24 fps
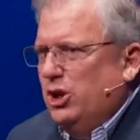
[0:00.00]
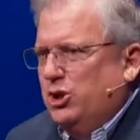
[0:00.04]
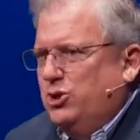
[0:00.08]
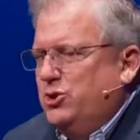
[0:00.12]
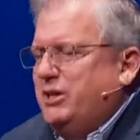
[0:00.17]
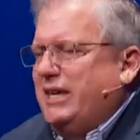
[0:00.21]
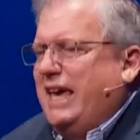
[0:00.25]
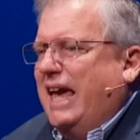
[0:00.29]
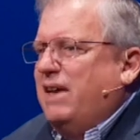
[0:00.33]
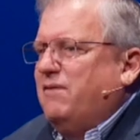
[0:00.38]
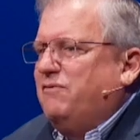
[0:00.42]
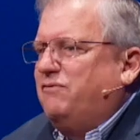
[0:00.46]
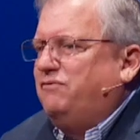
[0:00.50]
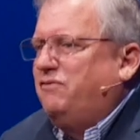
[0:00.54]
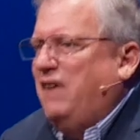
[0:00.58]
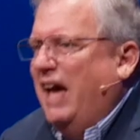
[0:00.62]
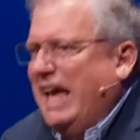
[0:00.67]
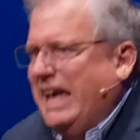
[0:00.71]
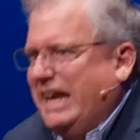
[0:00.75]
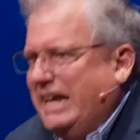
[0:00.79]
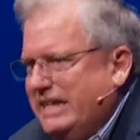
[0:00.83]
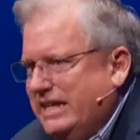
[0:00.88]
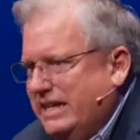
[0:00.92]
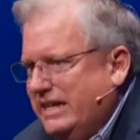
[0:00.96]
You can't
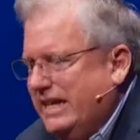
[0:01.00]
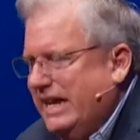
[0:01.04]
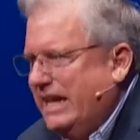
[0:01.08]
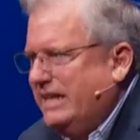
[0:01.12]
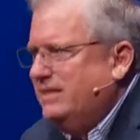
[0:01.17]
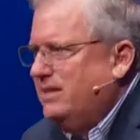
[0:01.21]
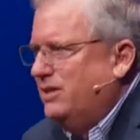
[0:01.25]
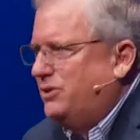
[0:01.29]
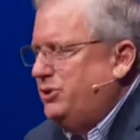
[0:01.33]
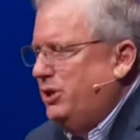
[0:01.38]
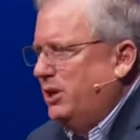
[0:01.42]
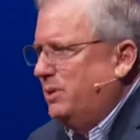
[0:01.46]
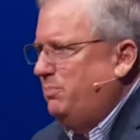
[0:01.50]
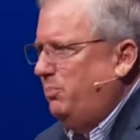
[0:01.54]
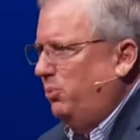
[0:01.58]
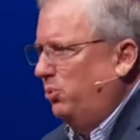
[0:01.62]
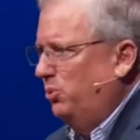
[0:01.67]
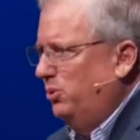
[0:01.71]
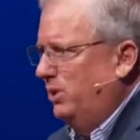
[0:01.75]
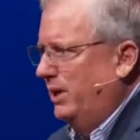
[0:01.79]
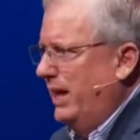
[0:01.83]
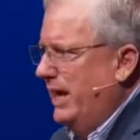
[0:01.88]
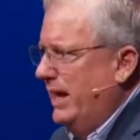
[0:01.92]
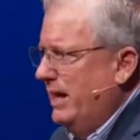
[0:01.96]
find it in the
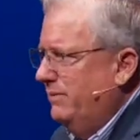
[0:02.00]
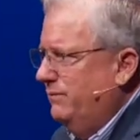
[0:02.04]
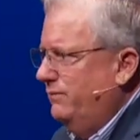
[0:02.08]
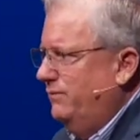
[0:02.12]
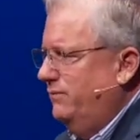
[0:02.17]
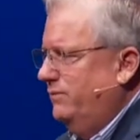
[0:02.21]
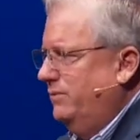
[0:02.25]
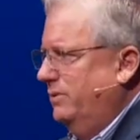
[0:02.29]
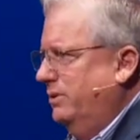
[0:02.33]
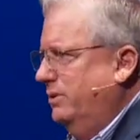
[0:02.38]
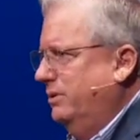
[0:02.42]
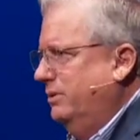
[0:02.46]
temporal life."